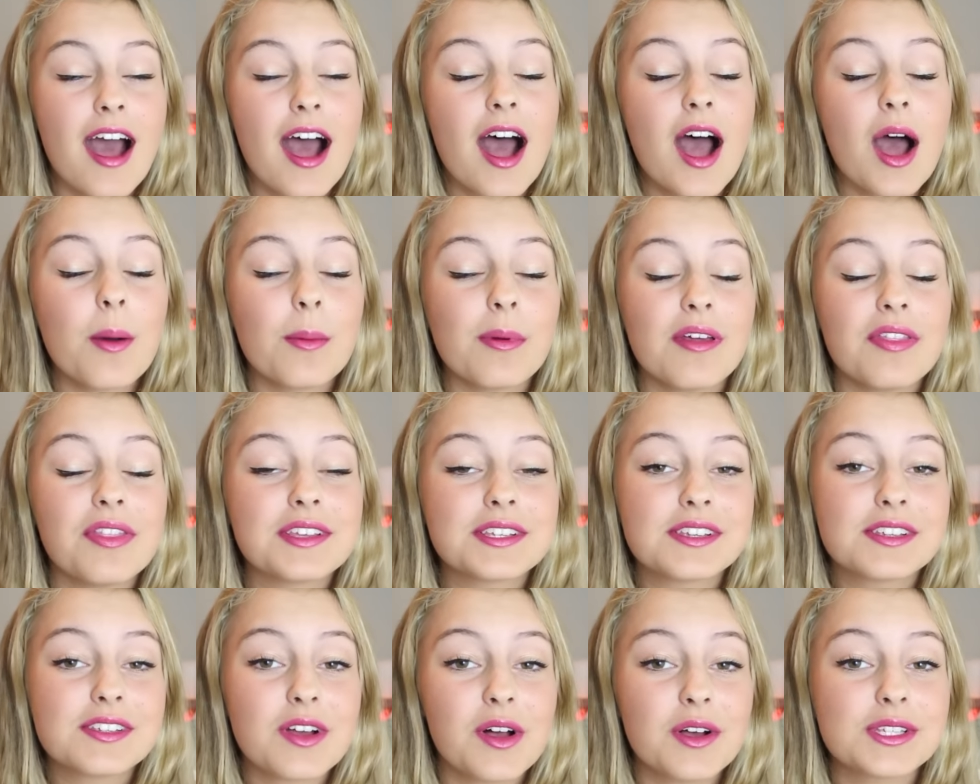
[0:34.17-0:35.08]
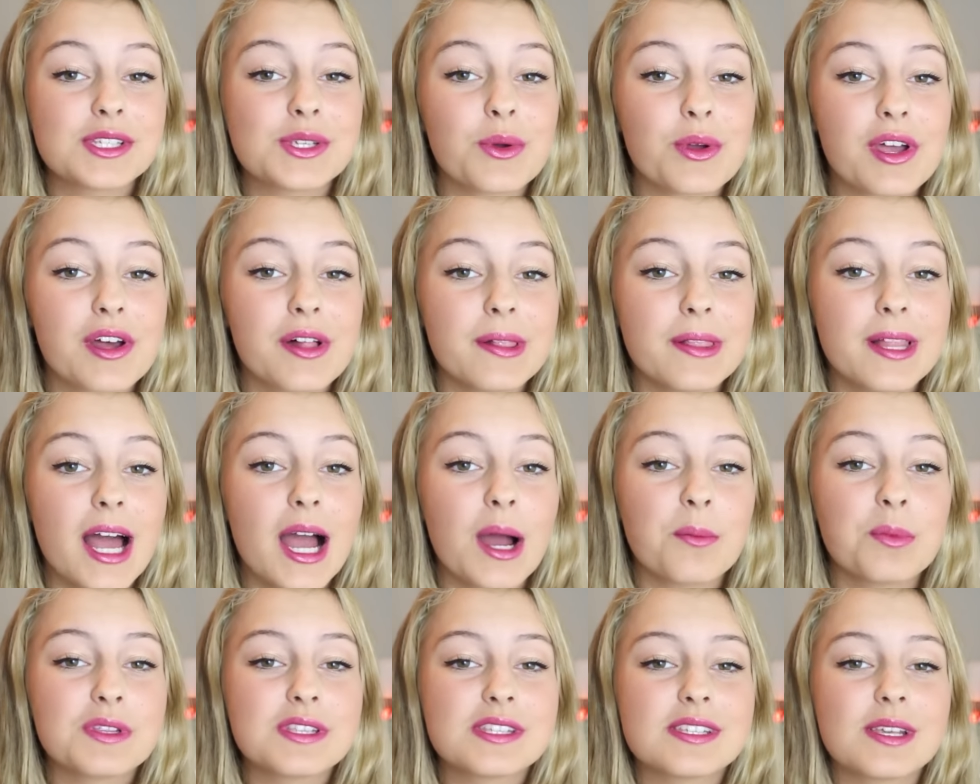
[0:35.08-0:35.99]
Um, and this is also a
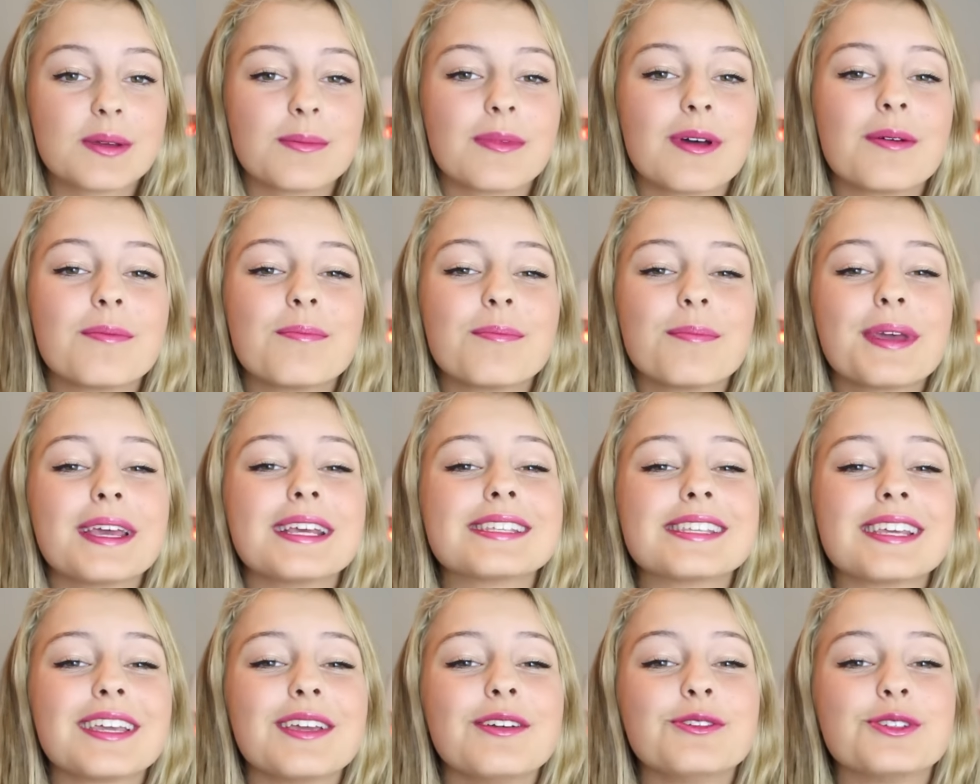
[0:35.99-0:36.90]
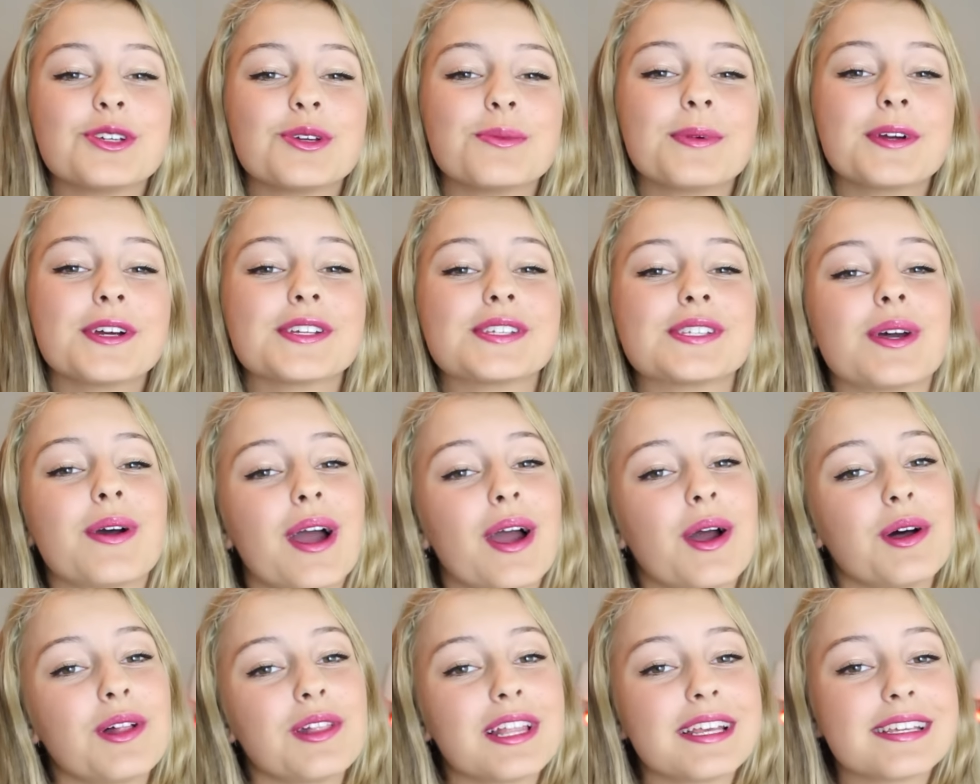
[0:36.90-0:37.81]
collab with some amazing YouTubers, so
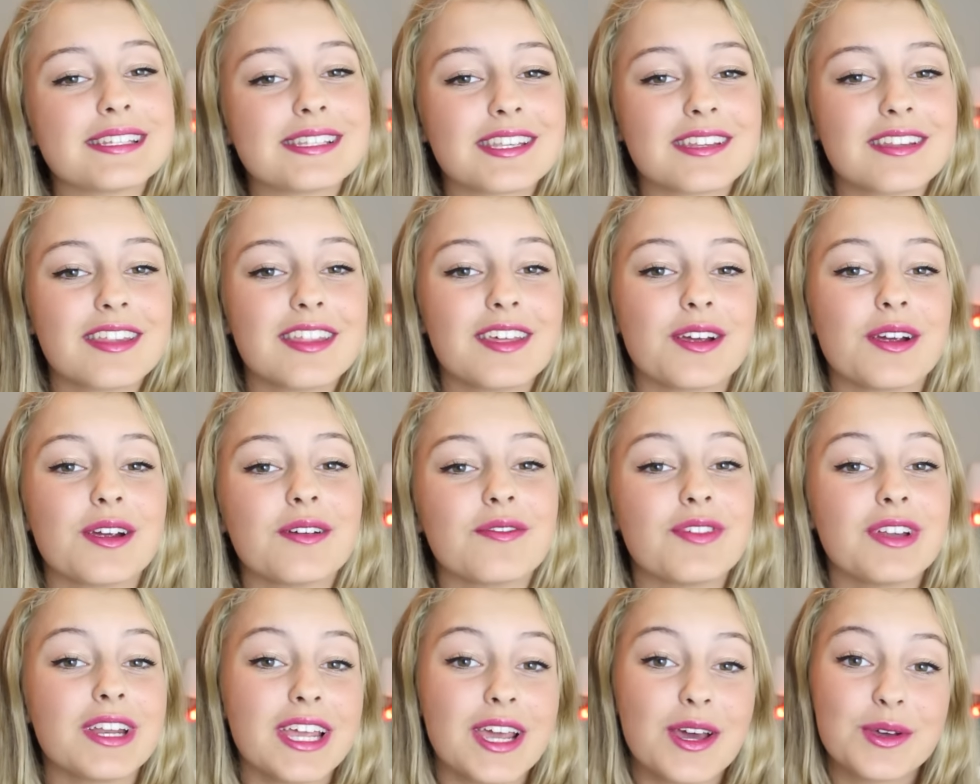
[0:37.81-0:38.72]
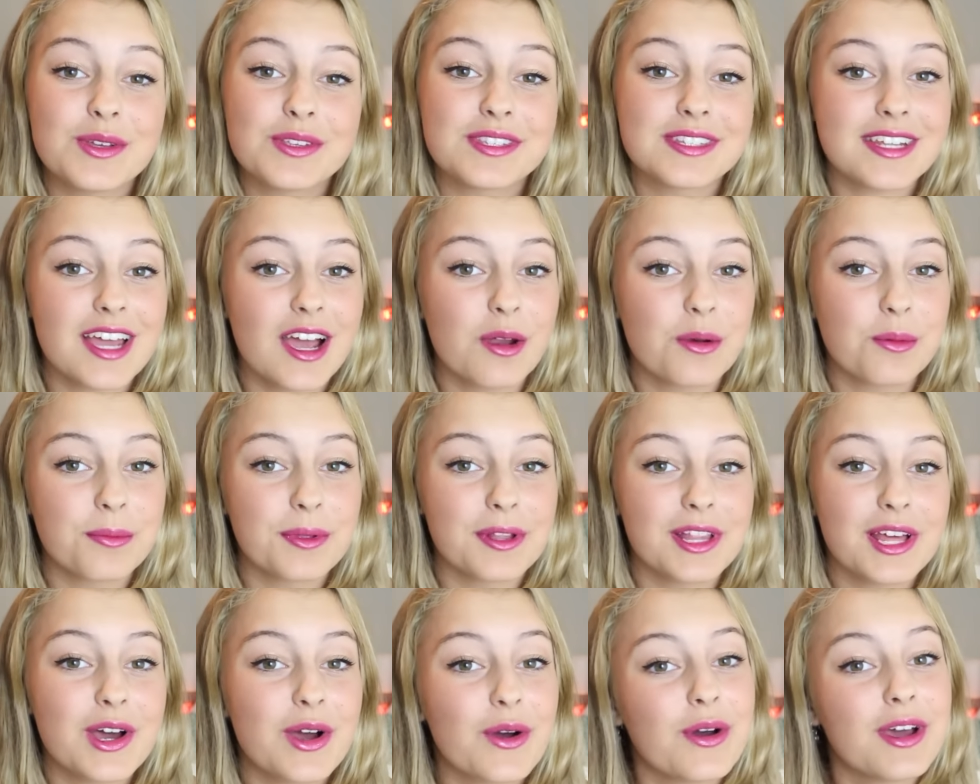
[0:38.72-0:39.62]
I will list their videos down
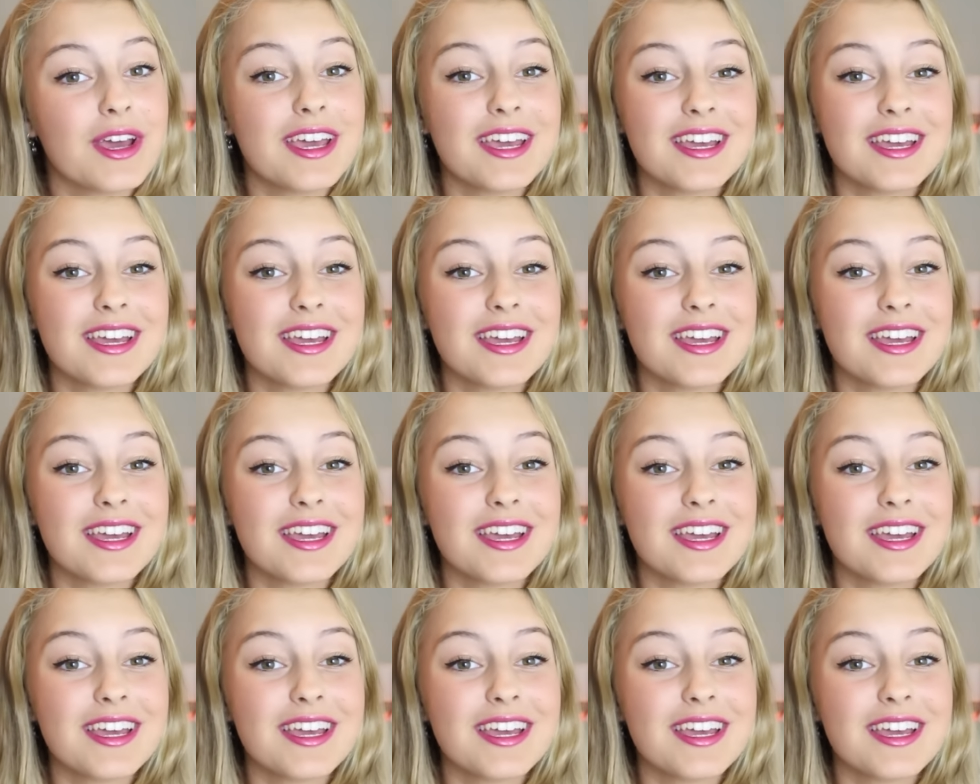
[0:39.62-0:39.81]
below.